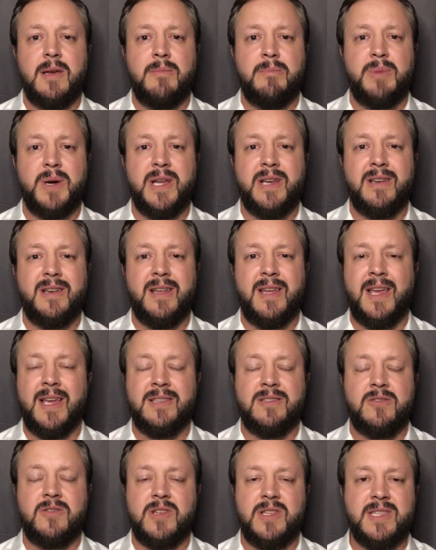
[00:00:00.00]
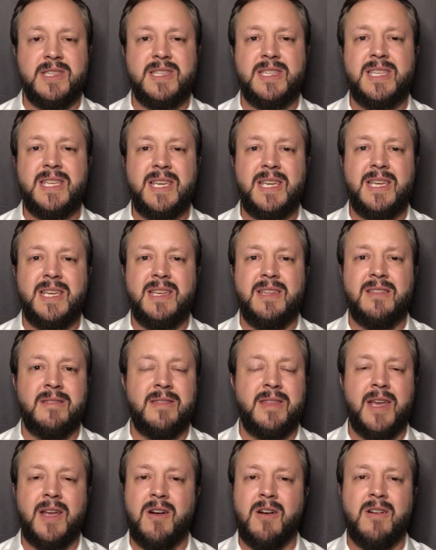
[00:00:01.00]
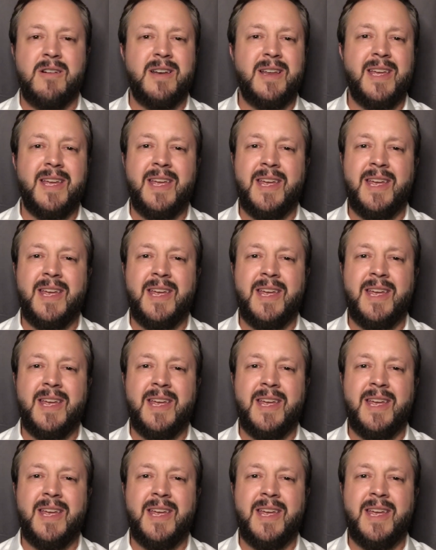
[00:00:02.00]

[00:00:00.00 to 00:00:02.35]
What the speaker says: But as you can see, they aren't